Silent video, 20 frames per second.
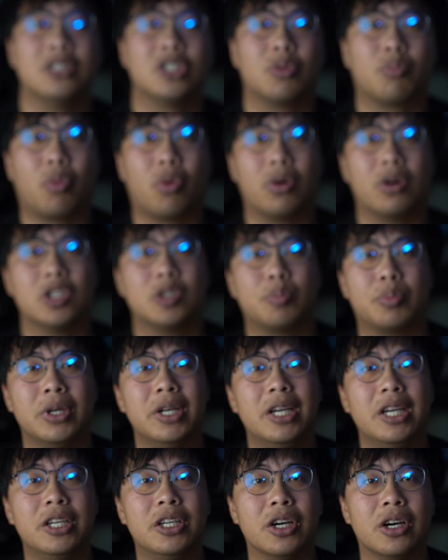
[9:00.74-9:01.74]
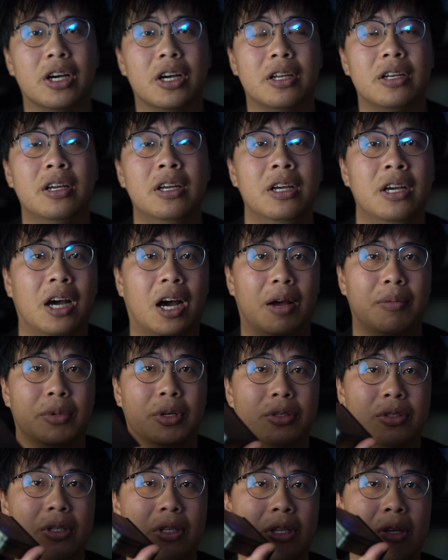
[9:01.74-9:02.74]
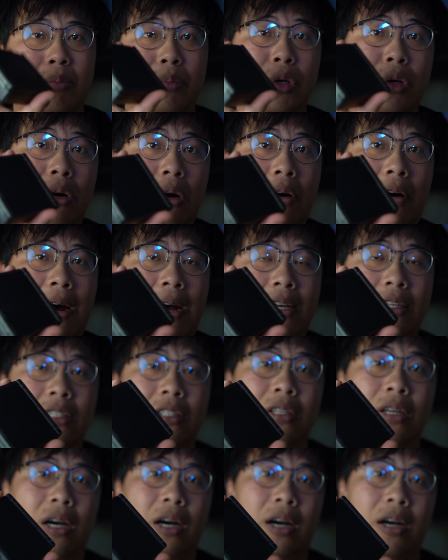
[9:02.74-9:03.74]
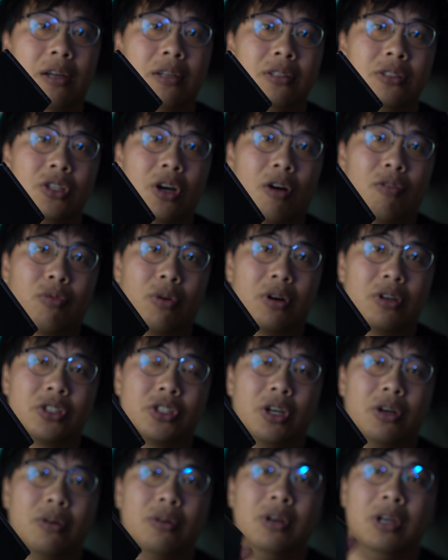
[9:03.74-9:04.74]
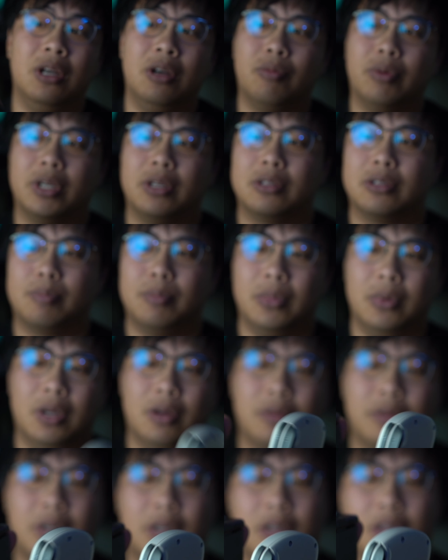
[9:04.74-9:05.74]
support is pretty good. I'm using the MuOS software, so when you